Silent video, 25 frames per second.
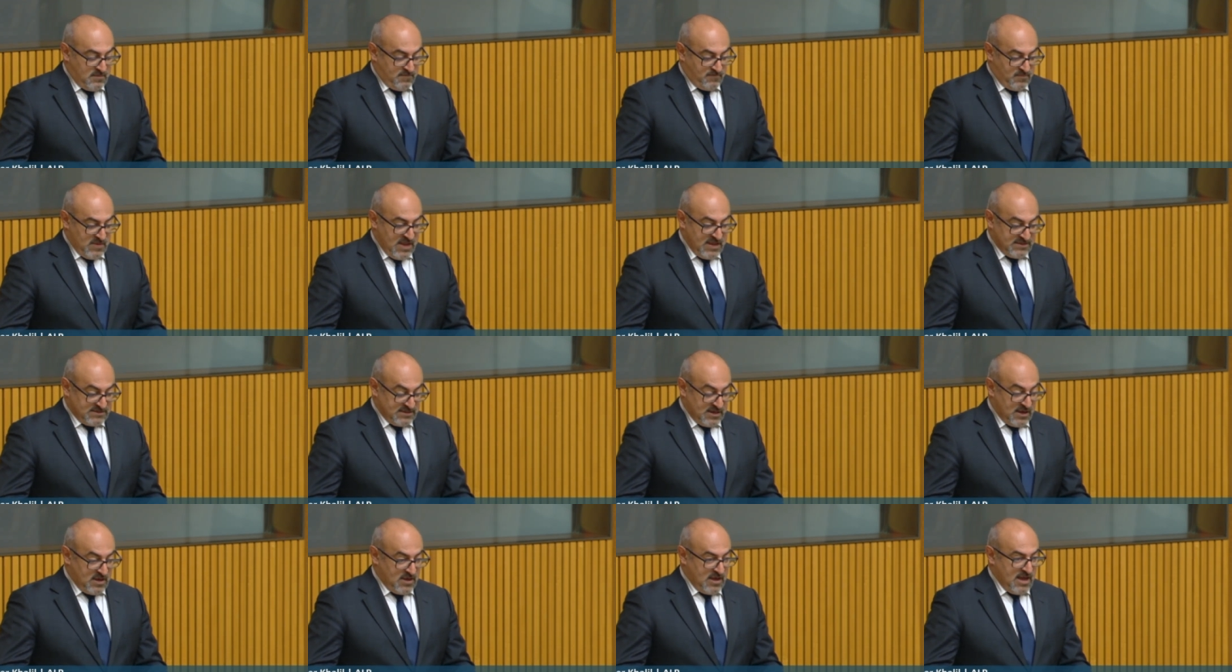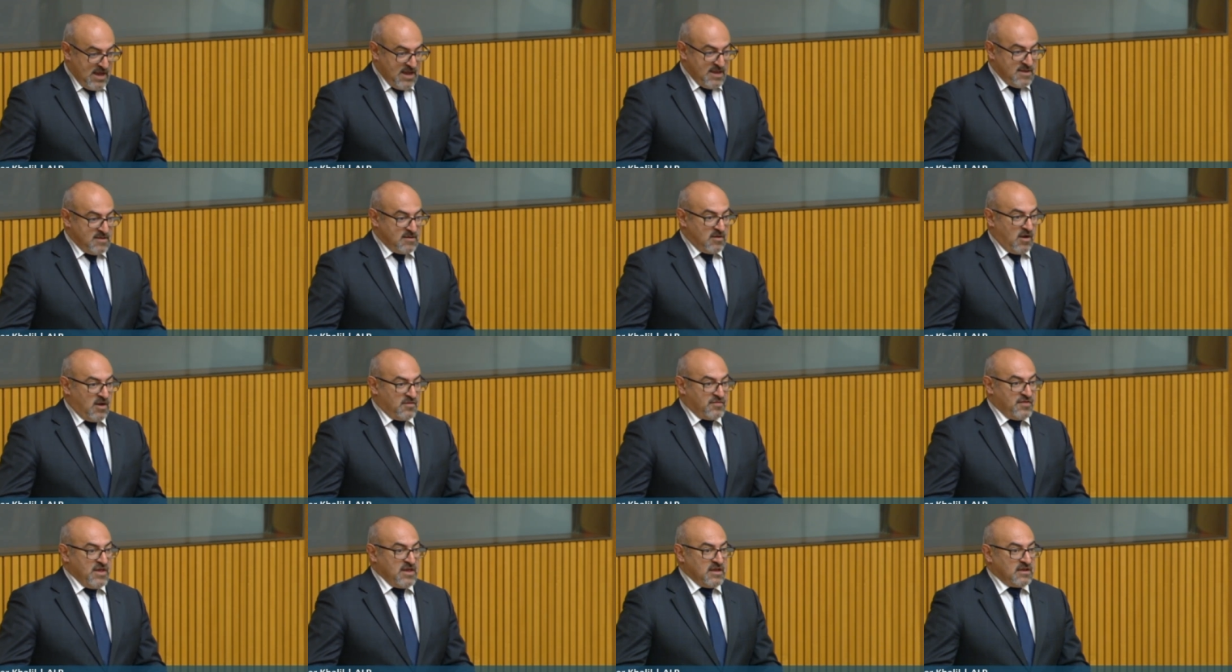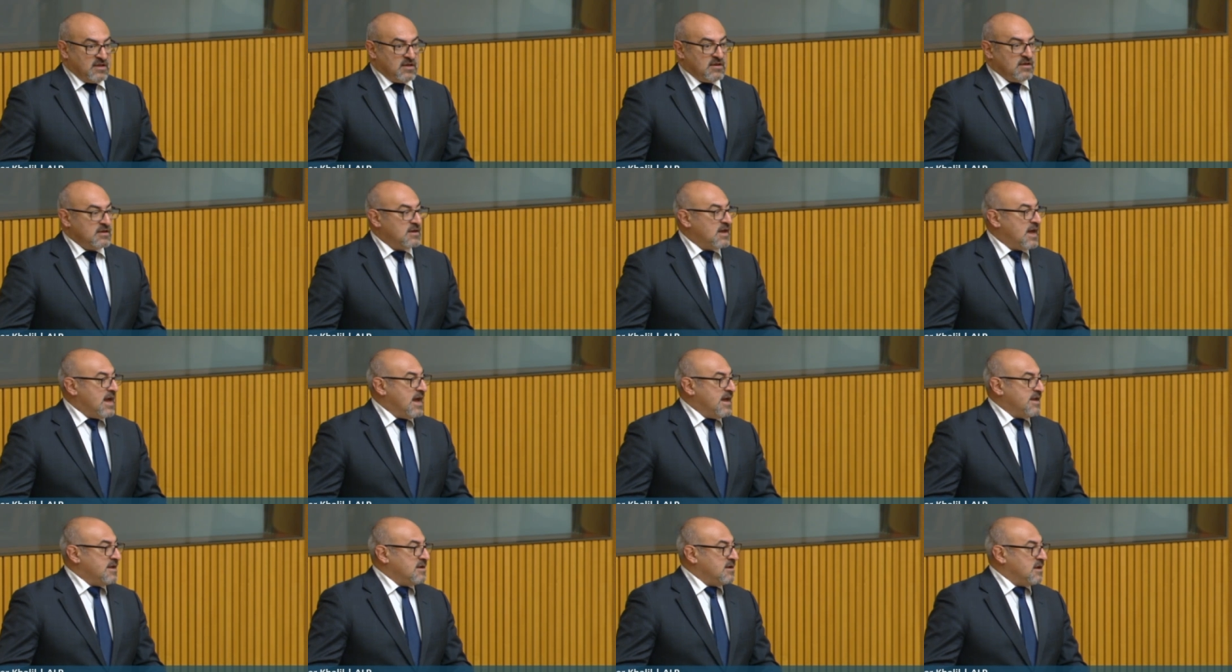It's, I think,
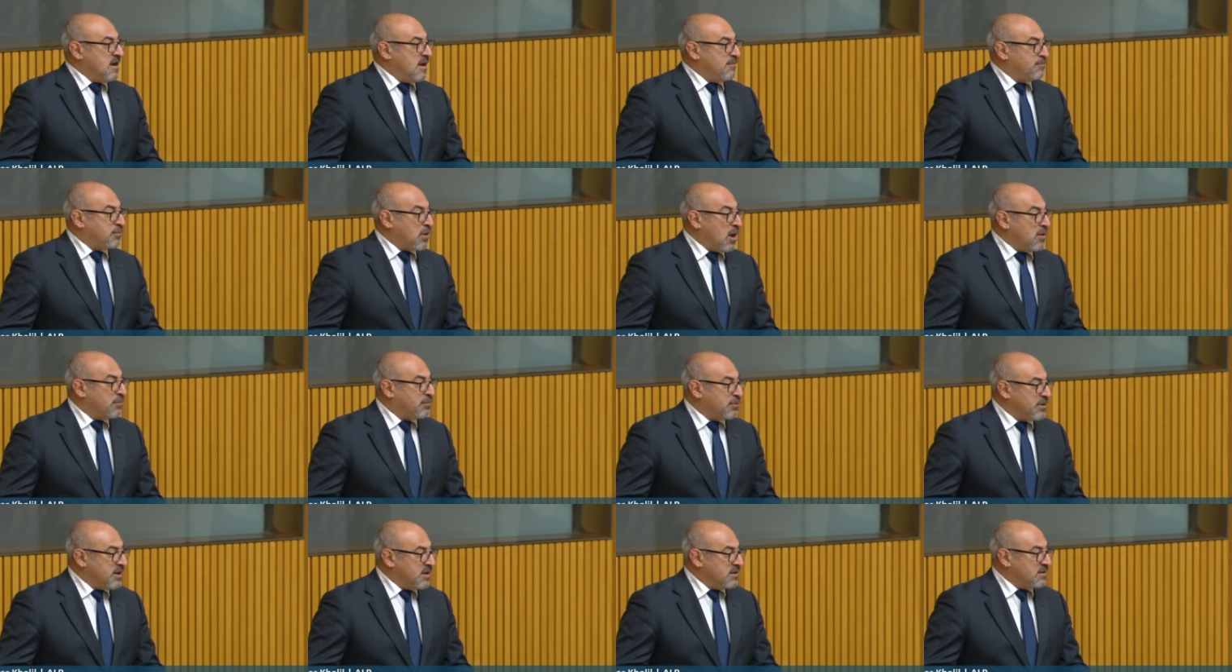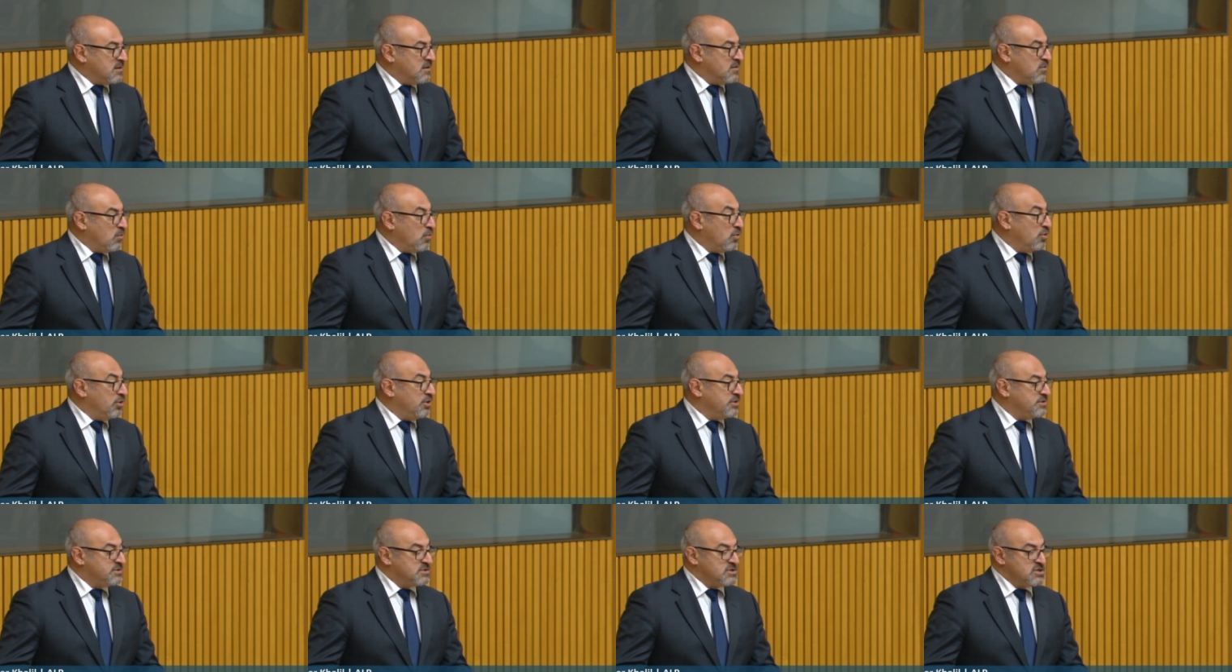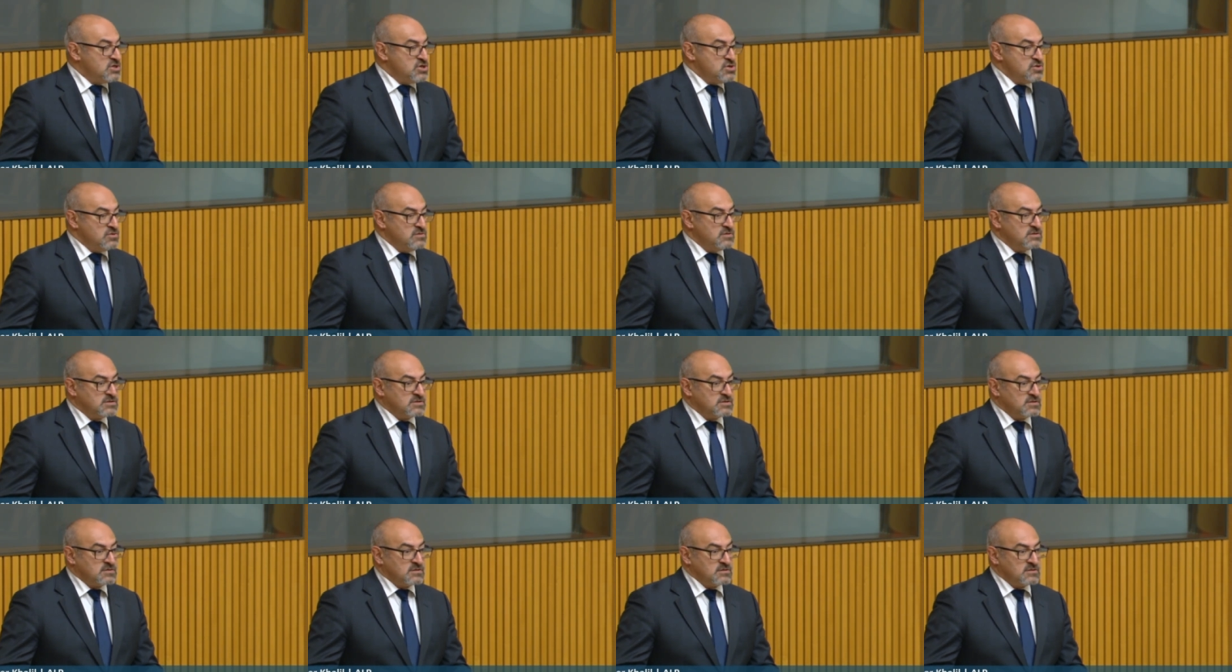an appropriate word to
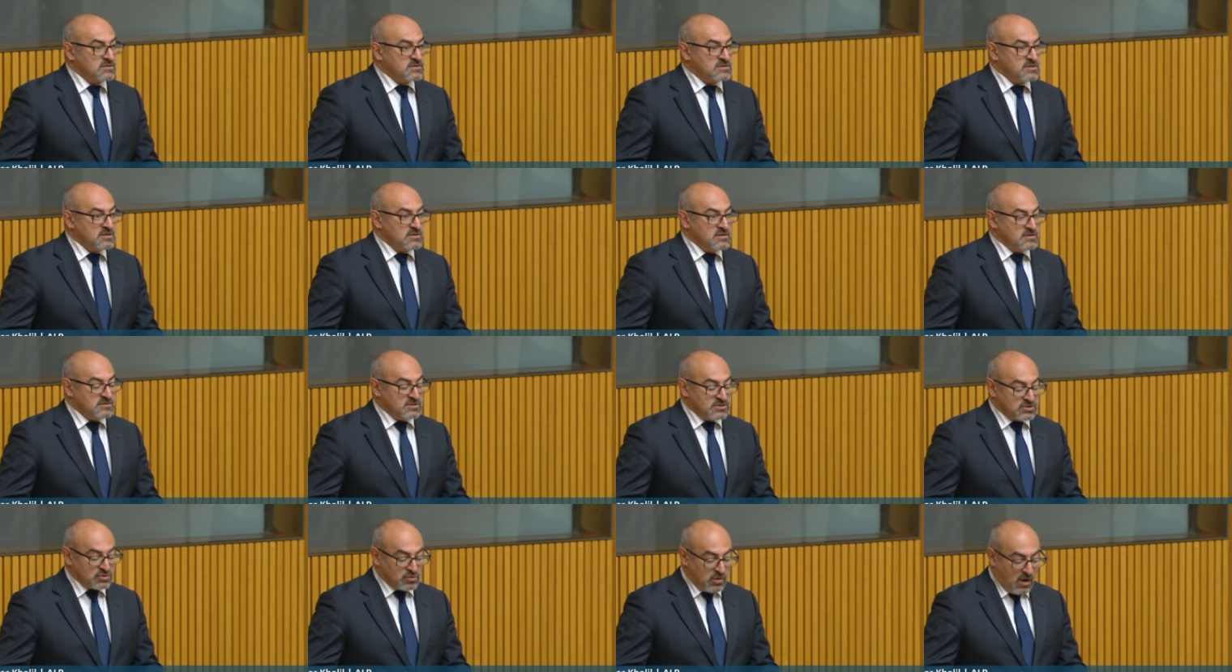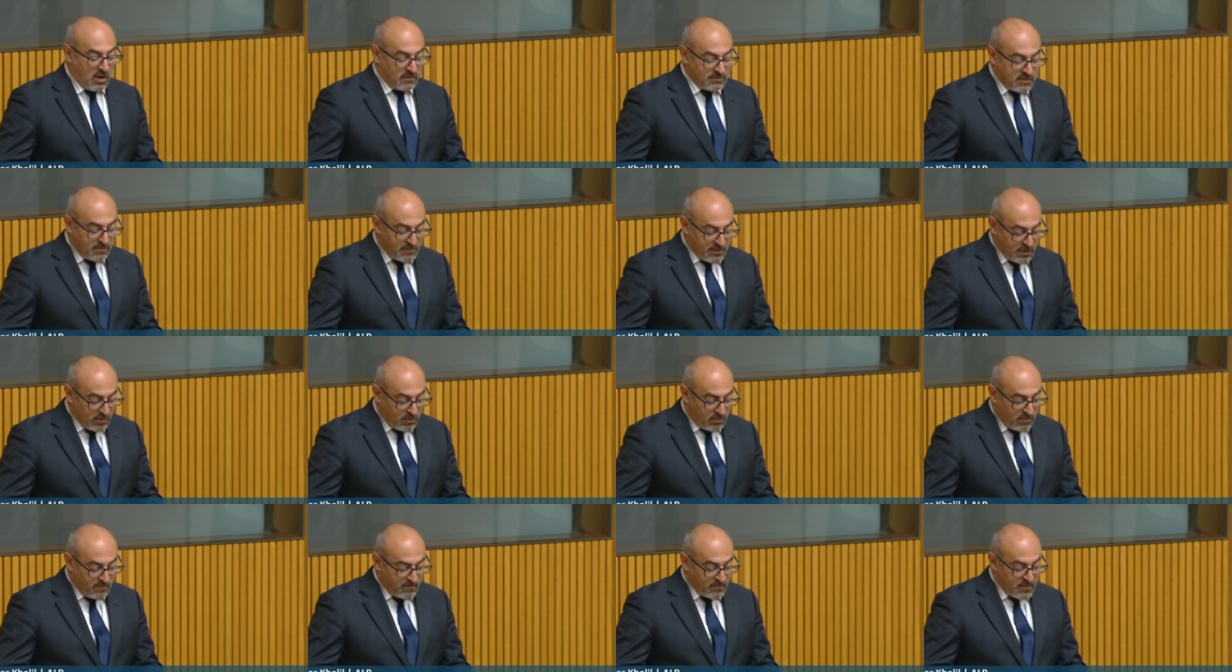use to describe the bill.